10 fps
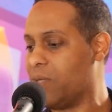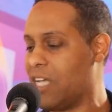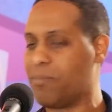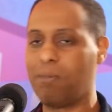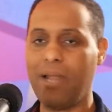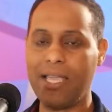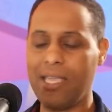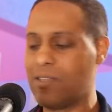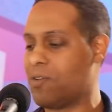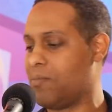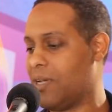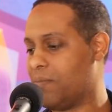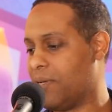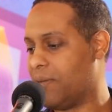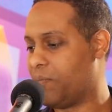we're talking about Black History
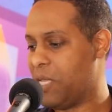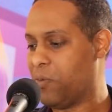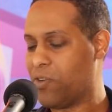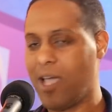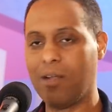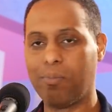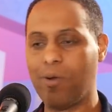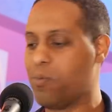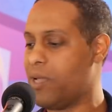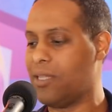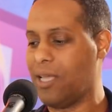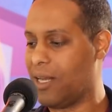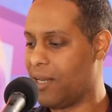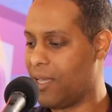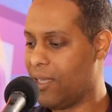Month, but people trying to appropriate
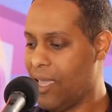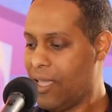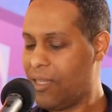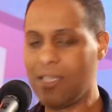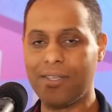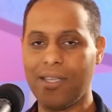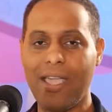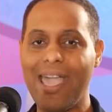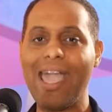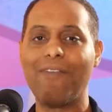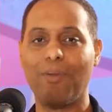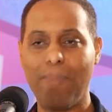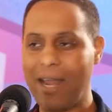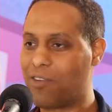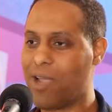that now. This year,
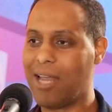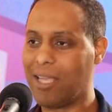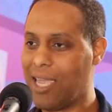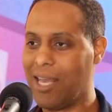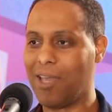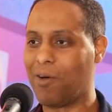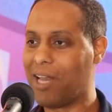everybody tried to get in on